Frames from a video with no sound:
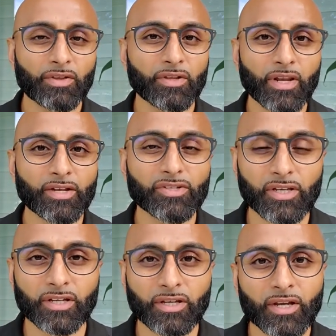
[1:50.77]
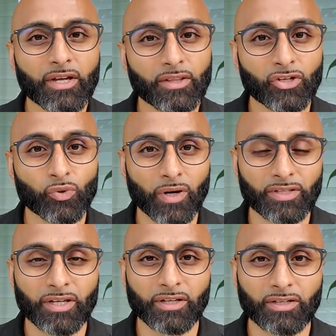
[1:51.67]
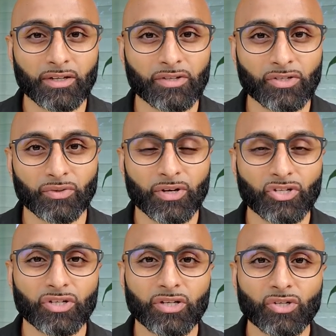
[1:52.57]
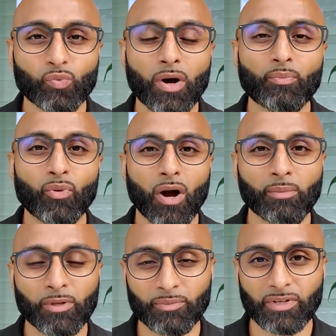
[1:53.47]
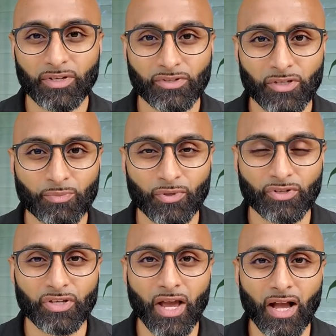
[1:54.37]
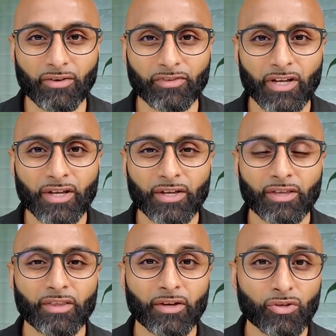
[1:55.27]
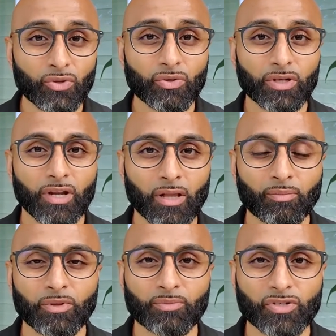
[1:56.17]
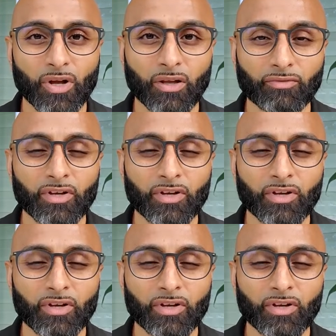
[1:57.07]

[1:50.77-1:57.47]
The next thing that you want to take into consideration is, what problem does this person have that you can help them solve?